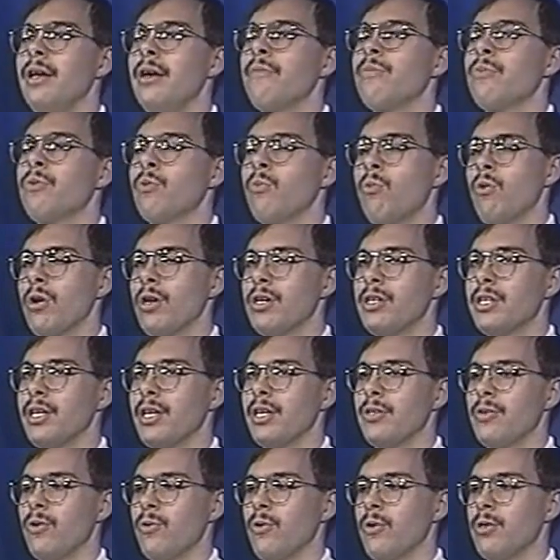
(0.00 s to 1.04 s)
If the
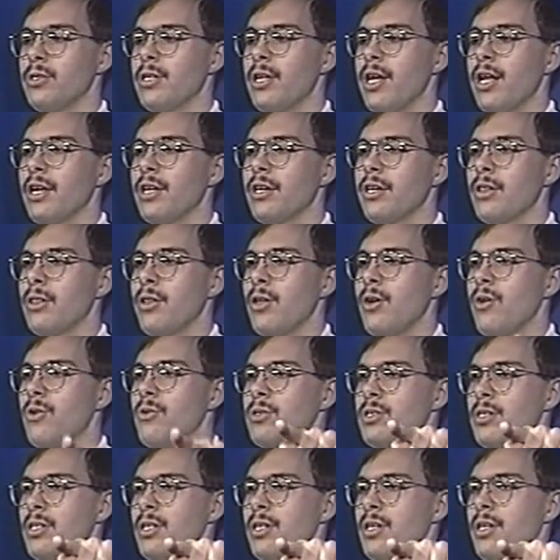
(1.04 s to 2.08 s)
watertight doors hadn't
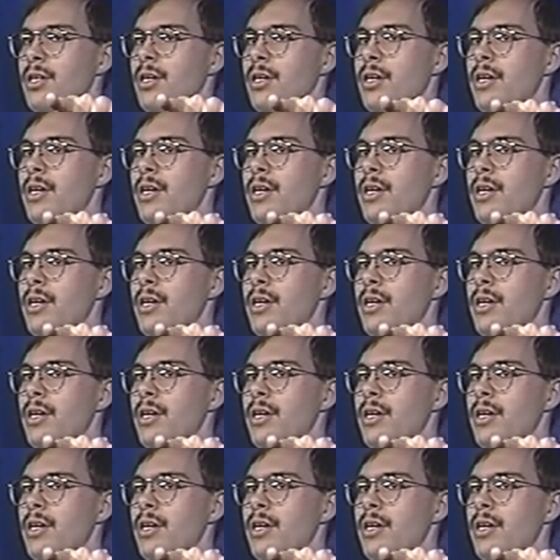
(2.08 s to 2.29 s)
closed,